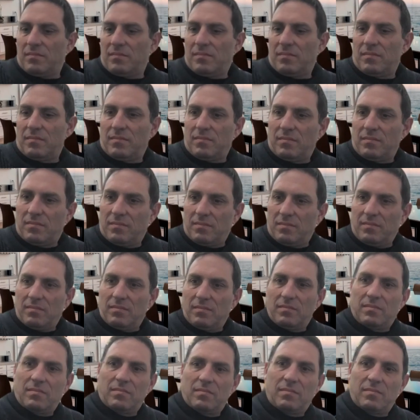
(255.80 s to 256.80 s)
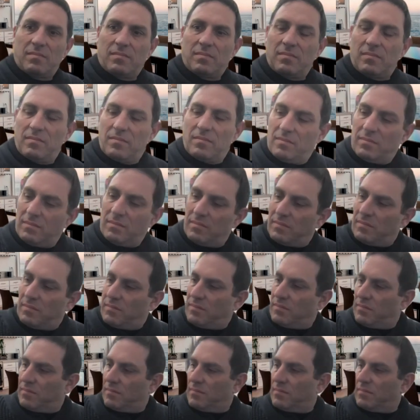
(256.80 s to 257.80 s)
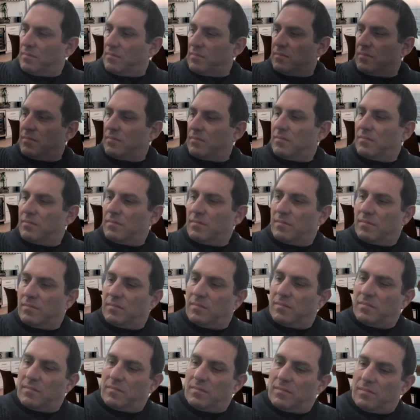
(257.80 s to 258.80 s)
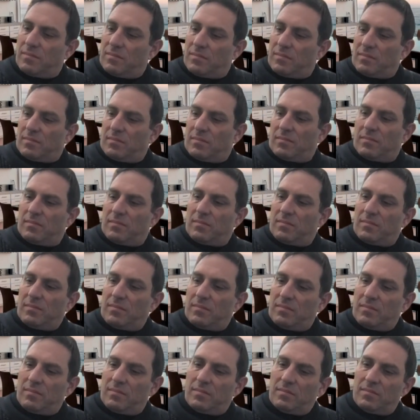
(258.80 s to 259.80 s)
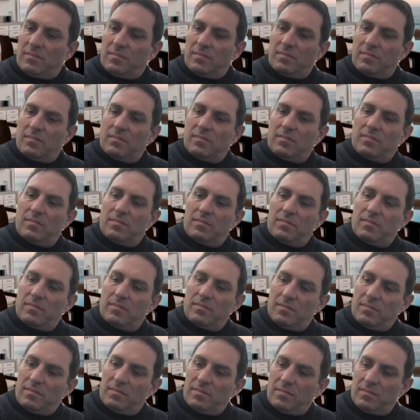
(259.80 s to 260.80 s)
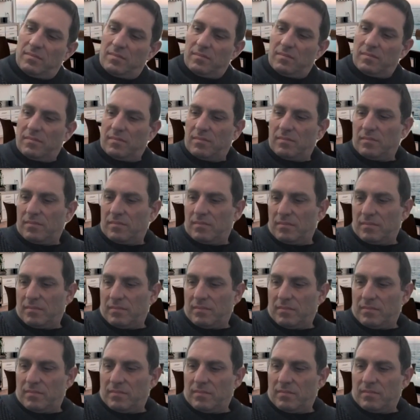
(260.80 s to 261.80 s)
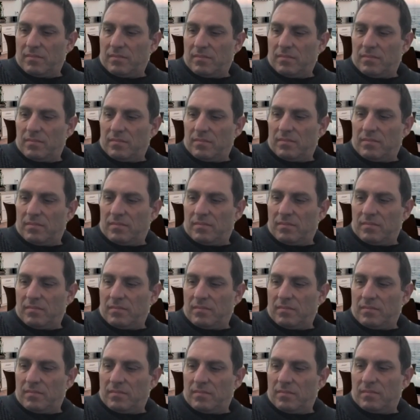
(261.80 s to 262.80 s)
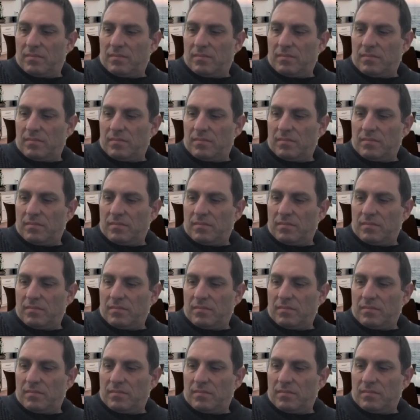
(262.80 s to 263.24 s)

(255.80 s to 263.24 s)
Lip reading: No words are spoken by the person on screen.